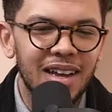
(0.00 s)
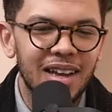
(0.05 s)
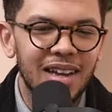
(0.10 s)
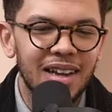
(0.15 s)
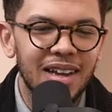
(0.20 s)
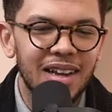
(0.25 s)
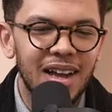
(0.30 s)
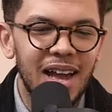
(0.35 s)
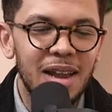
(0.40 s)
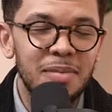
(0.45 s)

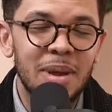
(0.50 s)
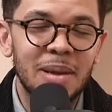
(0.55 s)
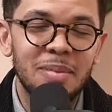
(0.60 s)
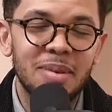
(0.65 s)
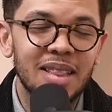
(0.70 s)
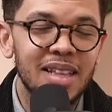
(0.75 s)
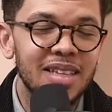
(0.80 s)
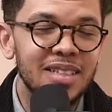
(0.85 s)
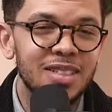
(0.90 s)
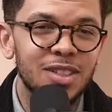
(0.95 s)
And maybe
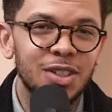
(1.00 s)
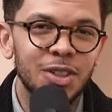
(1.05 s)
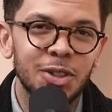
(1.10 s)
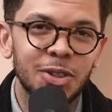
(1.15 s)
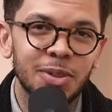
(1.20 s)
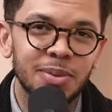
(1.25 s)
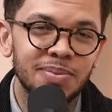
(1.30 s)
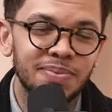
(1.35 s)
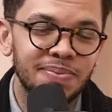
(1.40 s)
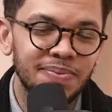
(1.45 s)
that's true.
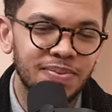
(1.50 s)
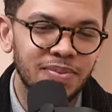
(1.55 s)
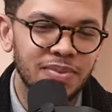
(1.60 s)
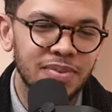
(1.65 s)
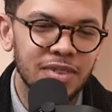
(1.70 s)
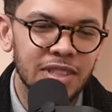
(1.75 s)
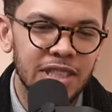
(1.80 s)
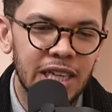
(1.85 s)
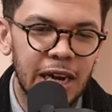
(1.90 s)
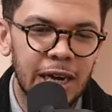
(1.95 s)

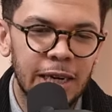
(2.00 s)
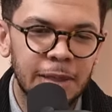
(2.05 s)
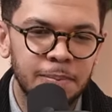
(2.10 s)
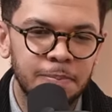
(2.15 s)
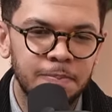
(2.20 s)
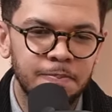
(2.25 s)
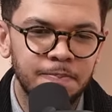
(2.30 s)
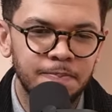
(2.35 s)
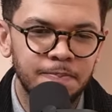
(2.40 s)
Nobody